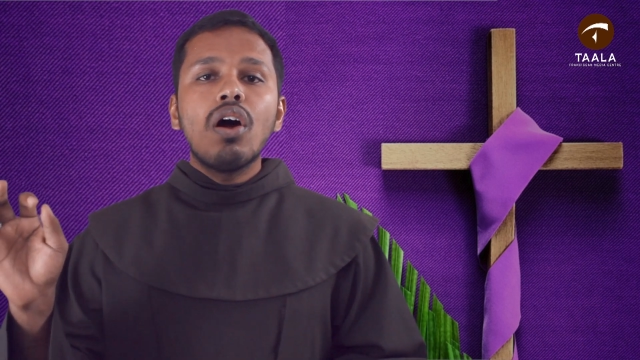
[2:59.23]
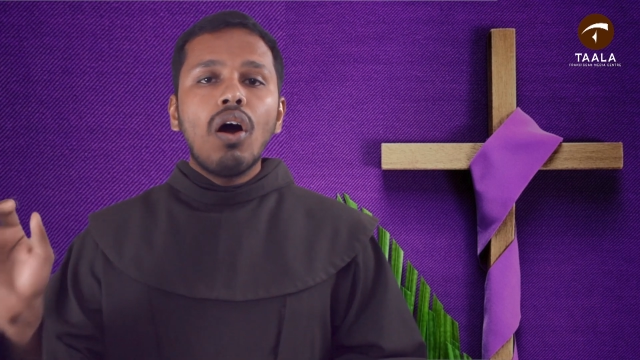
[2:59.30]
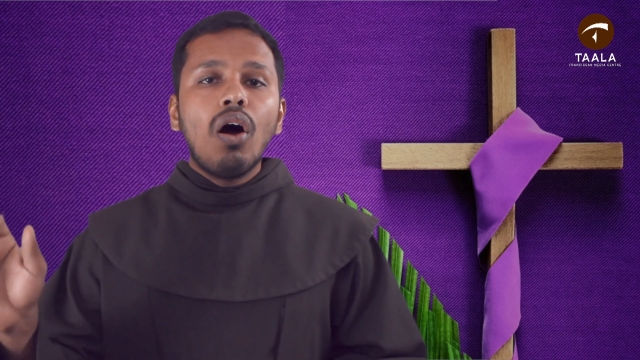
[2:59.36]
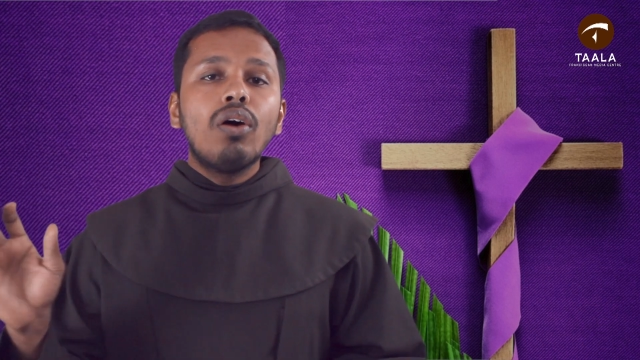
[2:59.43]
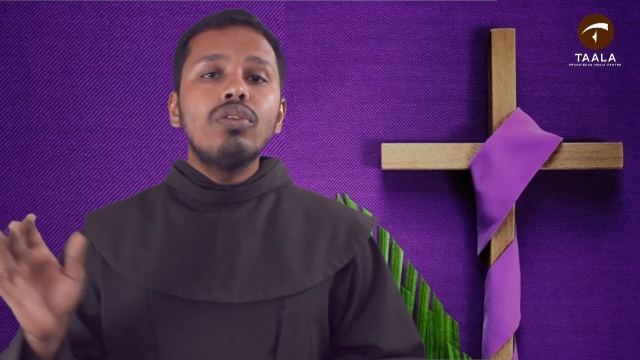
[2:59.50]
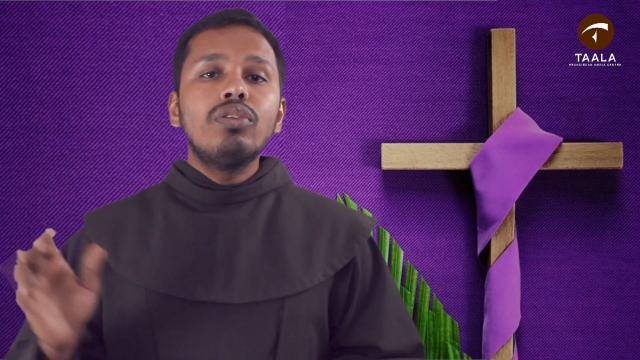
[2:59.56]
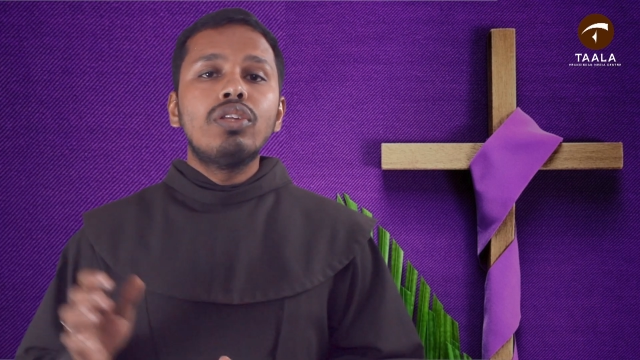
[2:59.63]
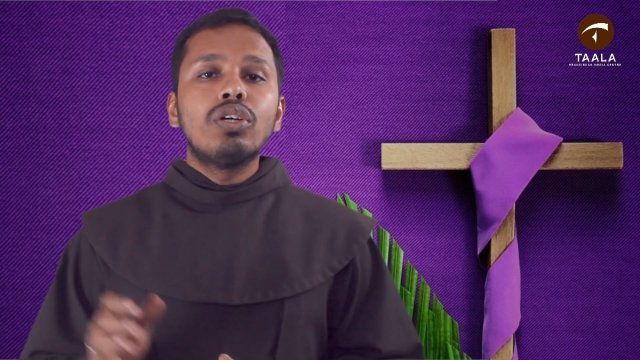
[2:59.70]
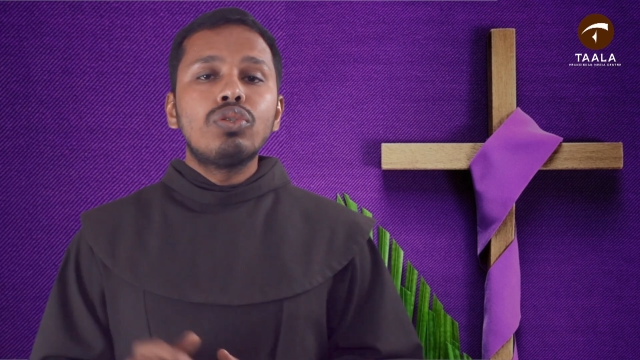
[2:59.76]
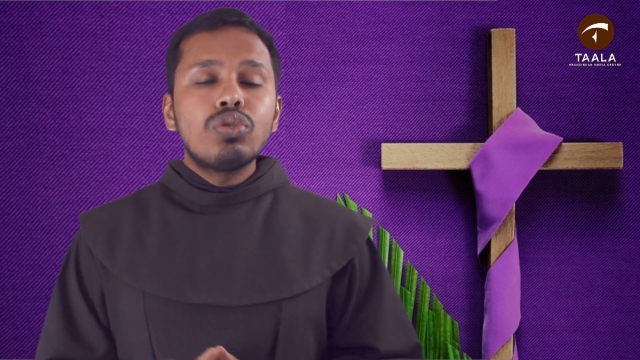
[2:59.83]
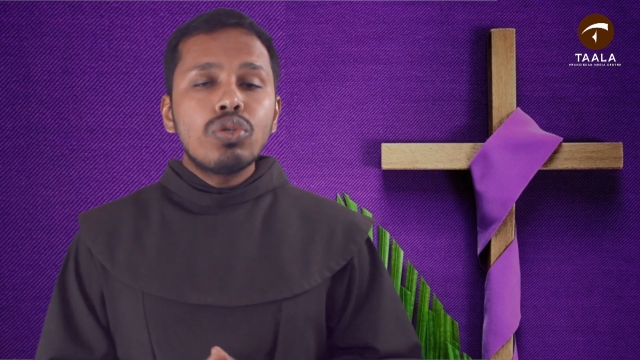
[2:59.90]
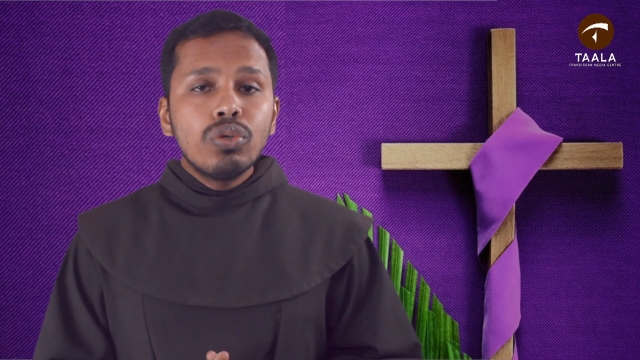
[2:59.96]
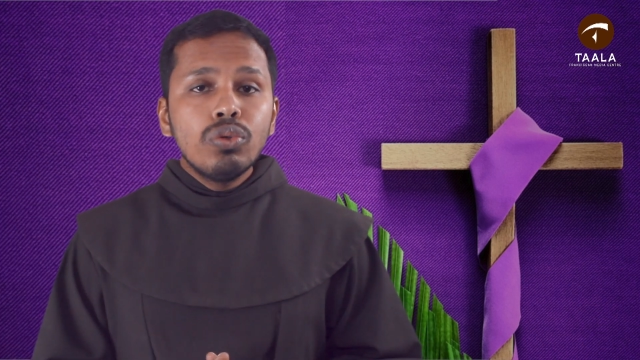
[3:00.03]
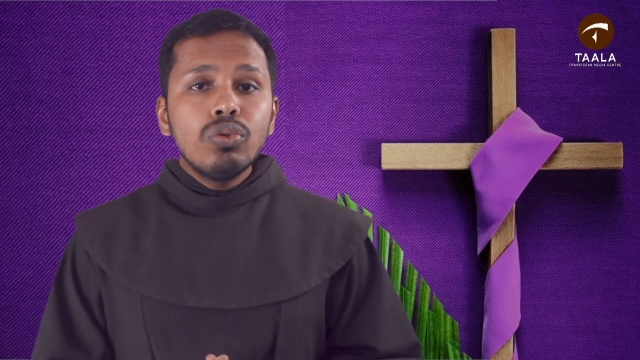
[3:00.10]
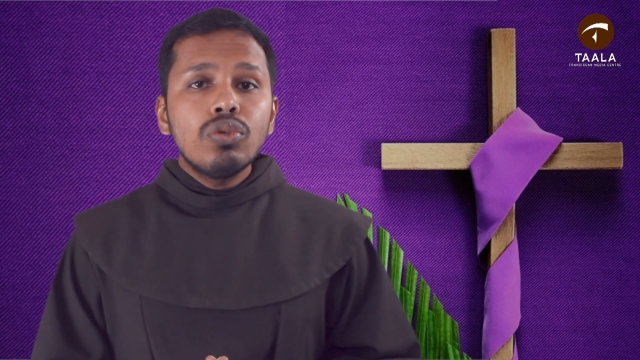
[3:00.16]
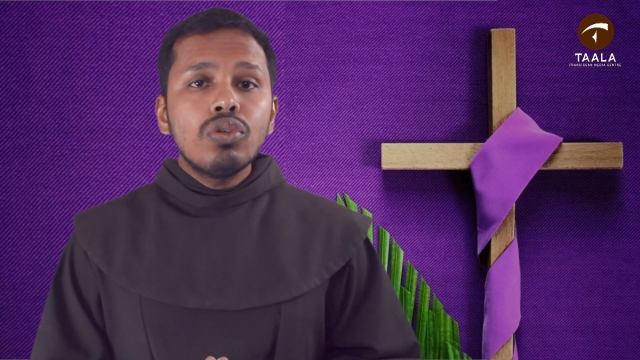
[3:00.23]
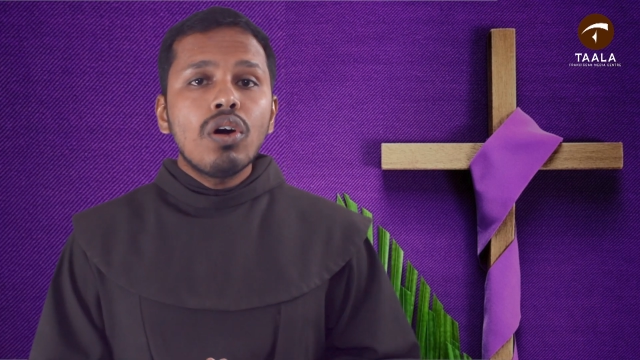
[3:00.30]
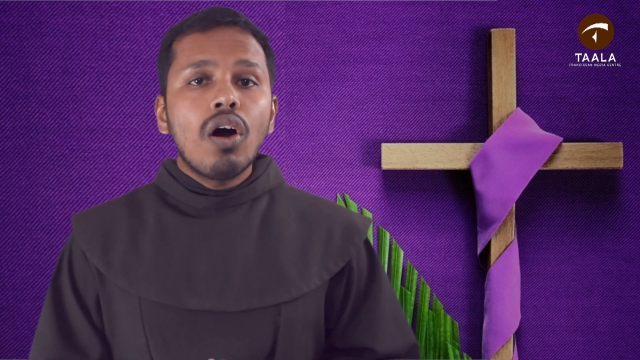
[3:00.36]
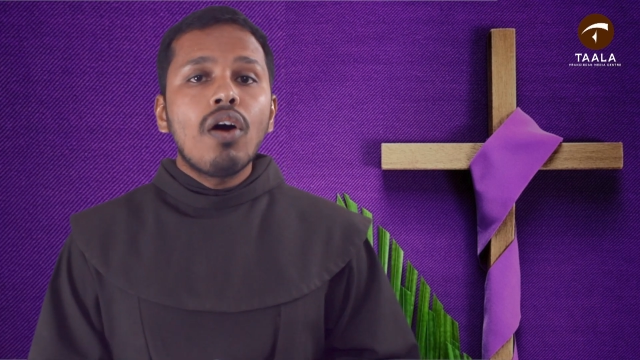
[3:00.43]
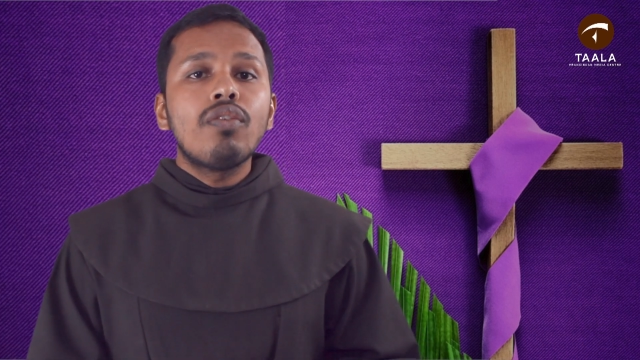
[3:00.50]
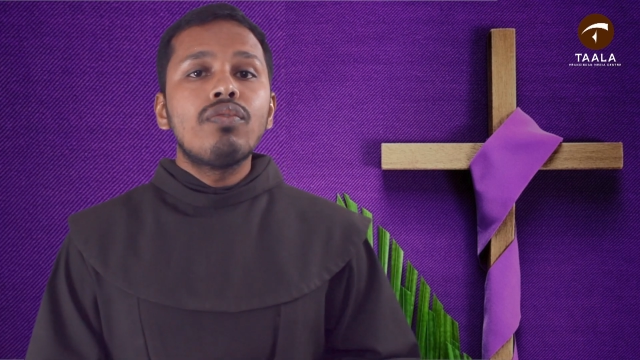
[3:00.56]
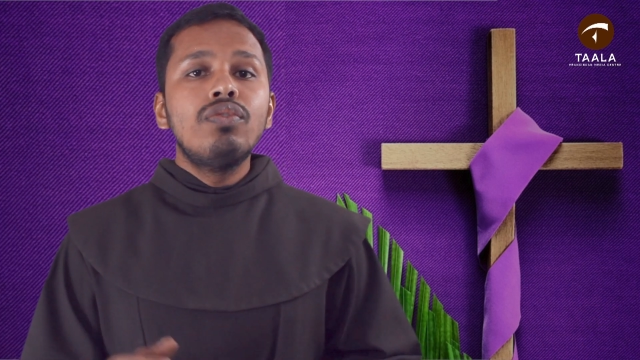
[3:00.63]
on the truth
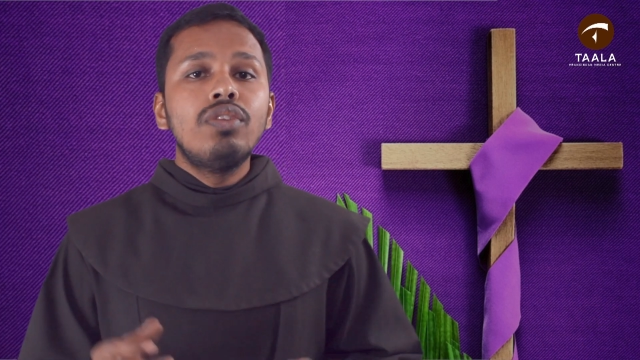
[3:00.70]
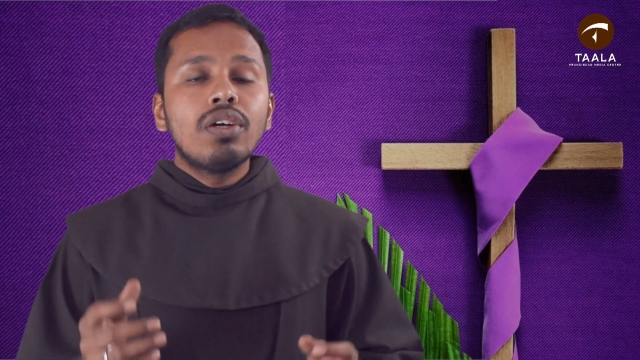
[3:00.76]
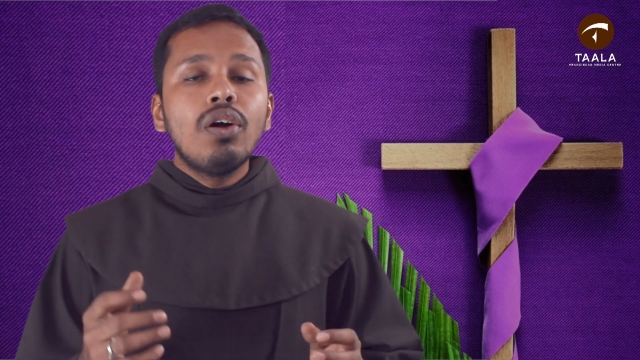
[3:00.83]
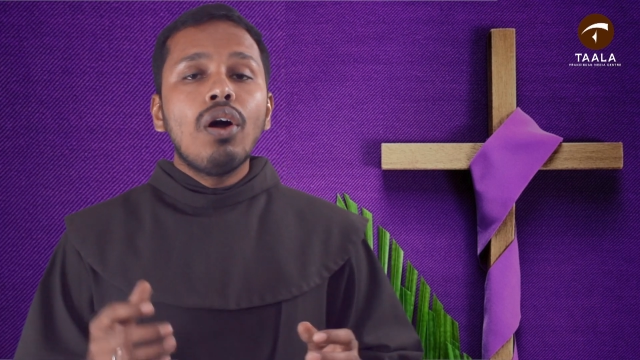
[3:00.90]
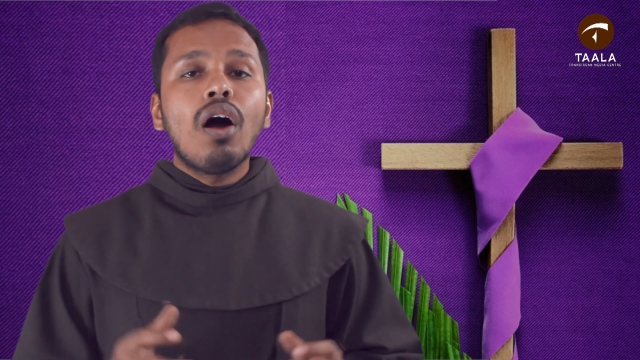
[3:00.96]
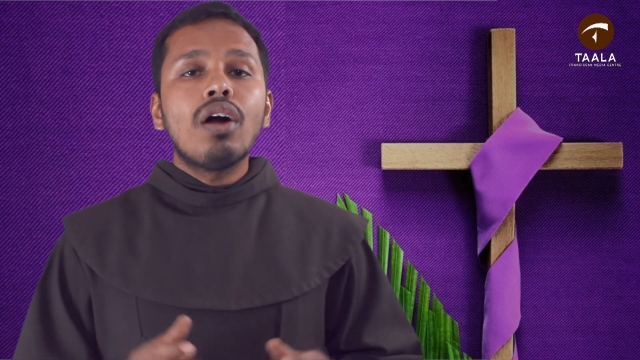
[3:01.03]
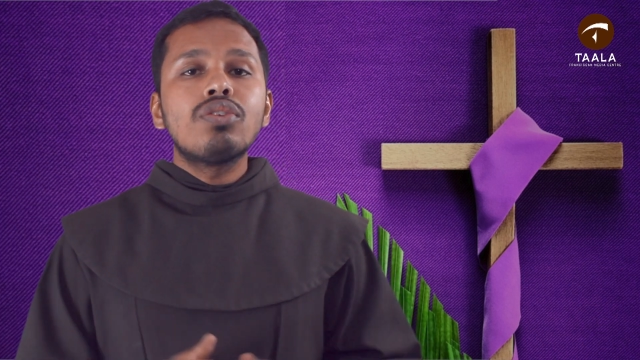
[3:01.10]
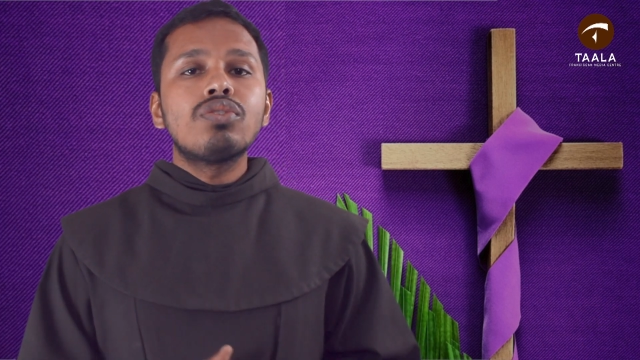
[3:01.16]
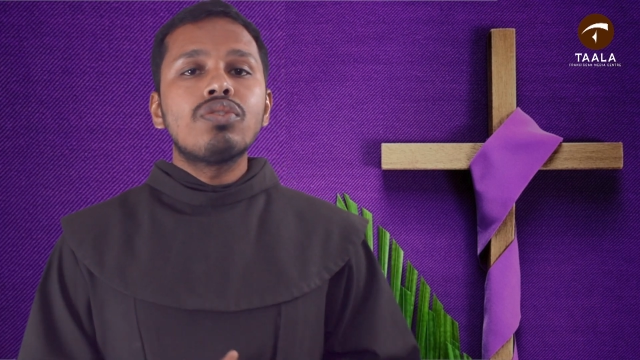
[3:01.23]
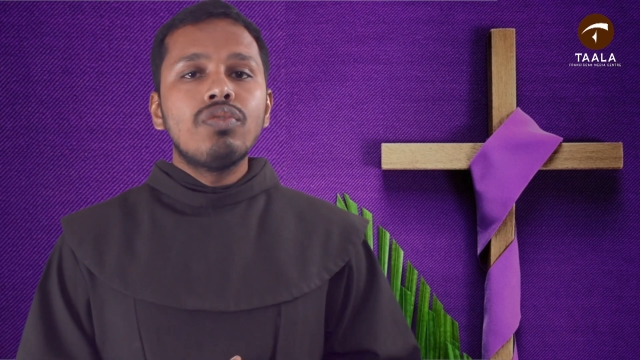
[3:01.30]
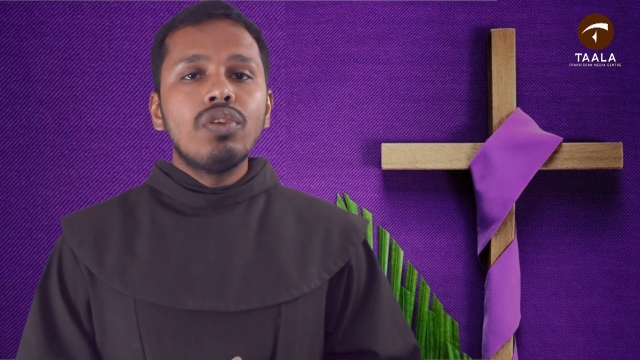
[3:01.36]
of the God's